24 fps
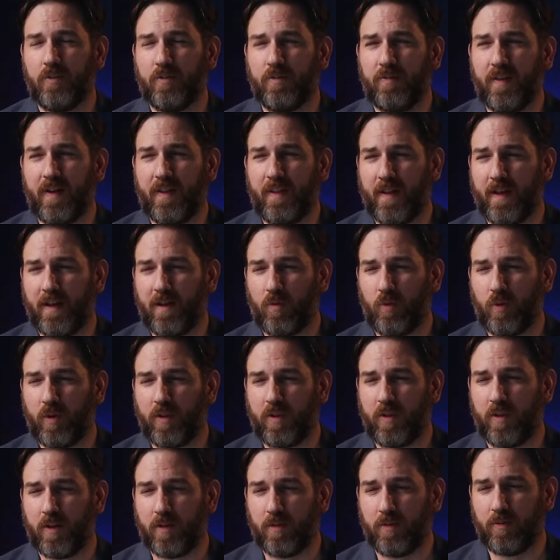to find out
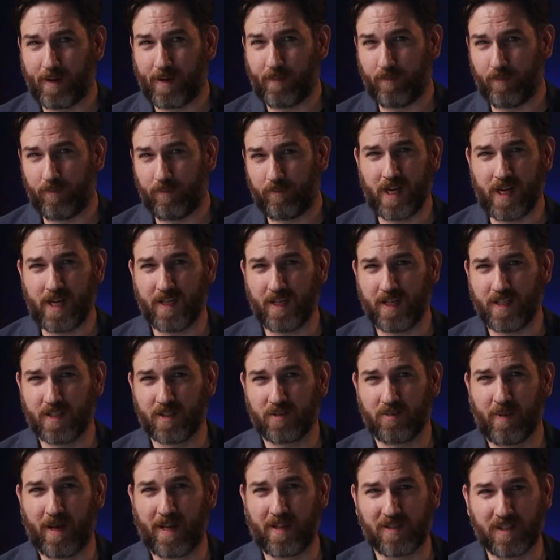what the crime rate
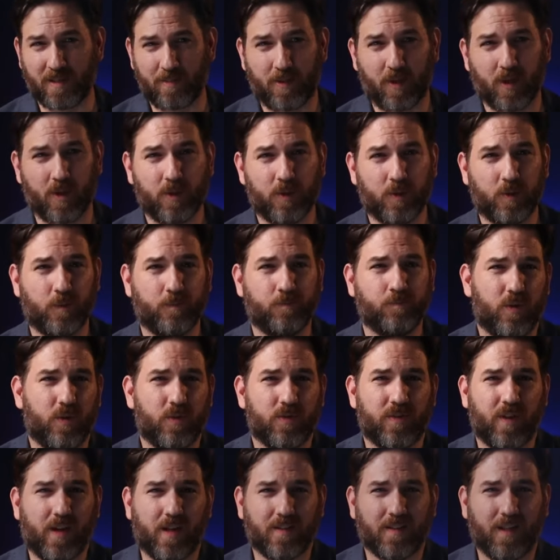is by zip code. We
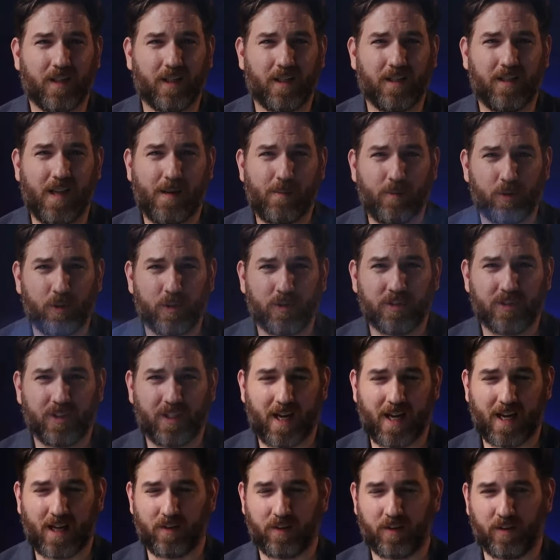use things like Neighborhood
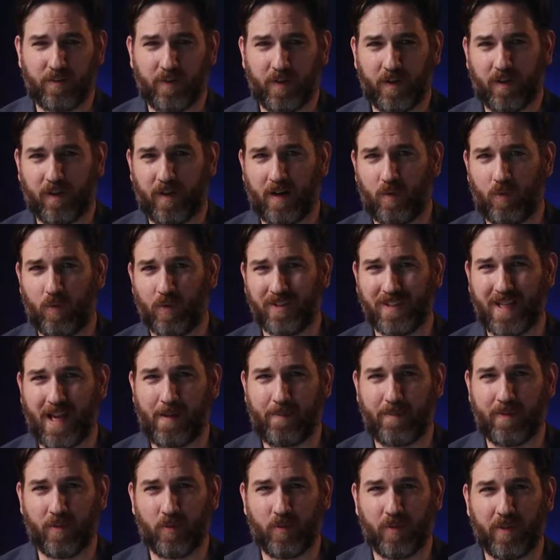Scout to figure out what's
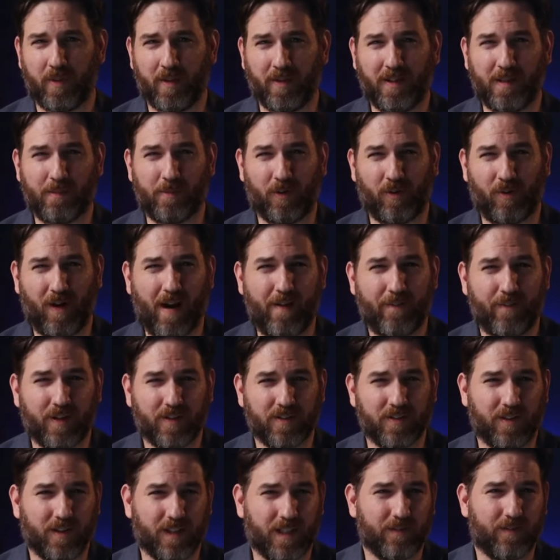happening with the
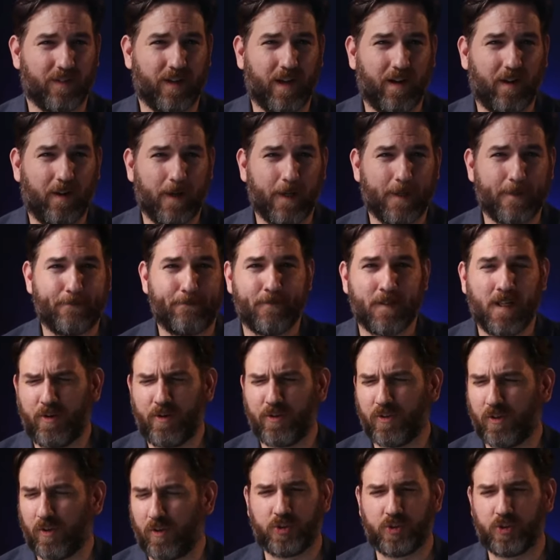demographics in a given area. And
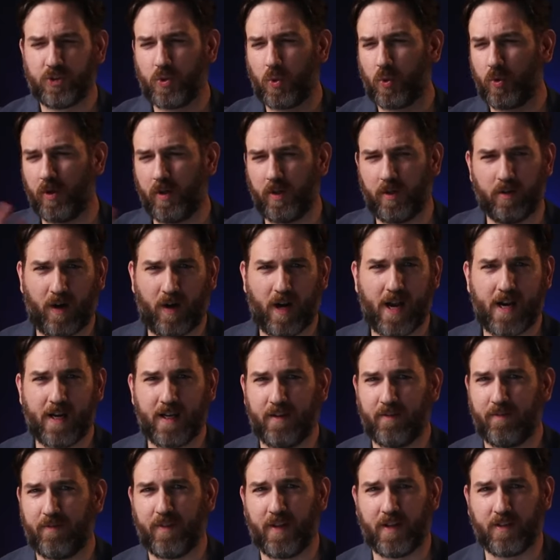there's a assorted
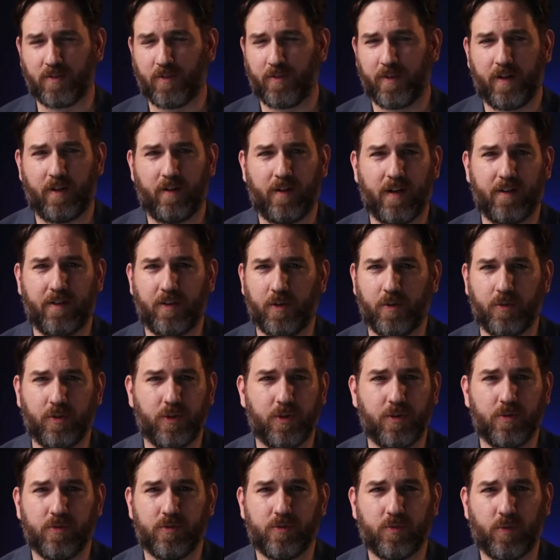variety of things on the internet that you
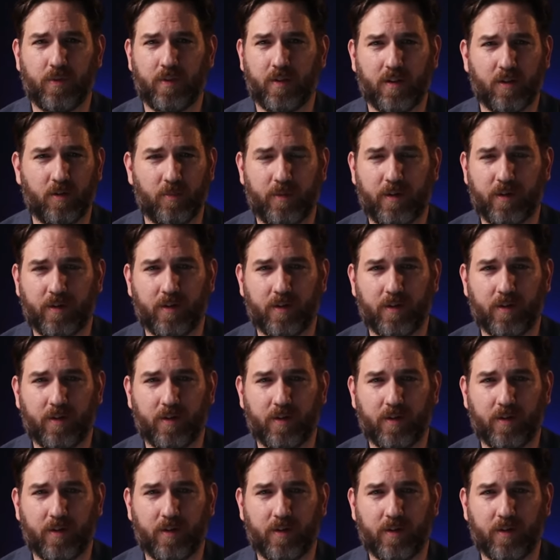use with a little